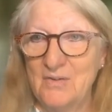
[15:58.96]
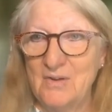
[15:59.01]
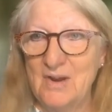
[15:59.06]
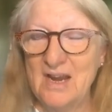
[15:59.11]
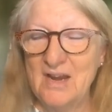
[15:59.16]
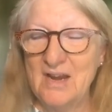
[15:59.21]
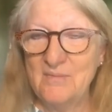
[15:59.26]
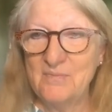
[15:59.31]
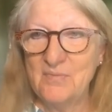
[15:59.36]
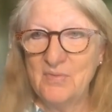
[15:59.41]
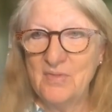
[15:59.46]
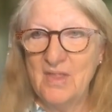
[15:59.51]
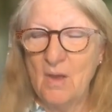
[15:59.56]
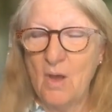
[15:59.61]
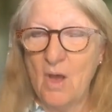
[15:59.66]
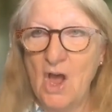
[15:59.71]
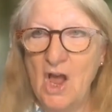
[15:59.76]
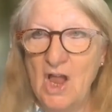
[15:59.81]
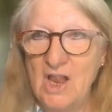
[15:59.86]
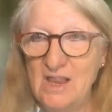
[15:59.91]
right?
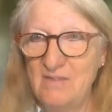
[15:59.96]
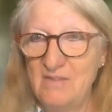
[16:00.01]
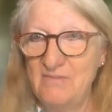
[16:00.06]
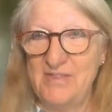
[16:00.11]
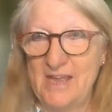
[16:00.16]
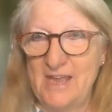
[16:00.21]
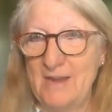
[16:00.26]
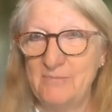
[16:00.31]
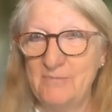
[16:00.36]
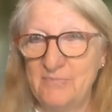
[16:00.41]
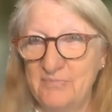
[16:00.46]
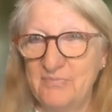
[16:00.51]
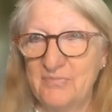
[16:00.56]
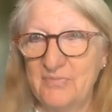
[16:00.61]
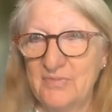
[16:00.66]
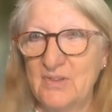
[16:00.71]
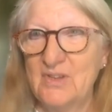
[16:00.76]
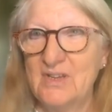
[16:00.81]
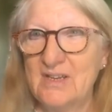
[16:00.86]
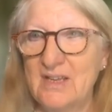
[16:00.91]
All of them
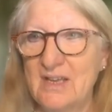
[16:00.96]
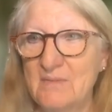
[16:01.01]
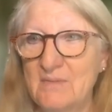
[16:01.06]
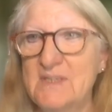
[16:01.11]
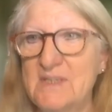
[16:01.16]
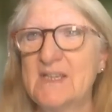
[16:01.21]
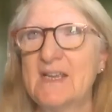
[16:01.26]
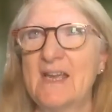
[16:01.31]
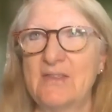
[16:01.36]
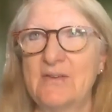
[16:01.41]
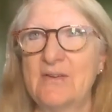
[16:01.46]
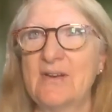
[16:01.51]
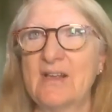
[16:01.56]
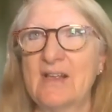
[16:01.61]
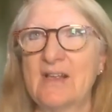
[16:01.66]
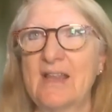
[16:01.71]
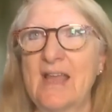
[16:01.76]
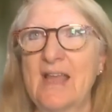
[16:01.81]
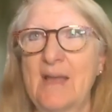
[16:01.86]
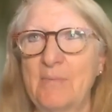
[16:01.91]
could come together and
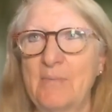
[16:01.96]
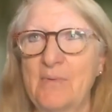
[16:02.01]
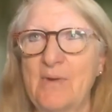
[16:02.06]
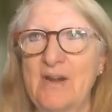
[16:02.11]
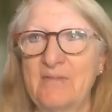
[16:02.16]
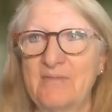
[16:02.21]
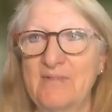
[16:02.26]
collaborate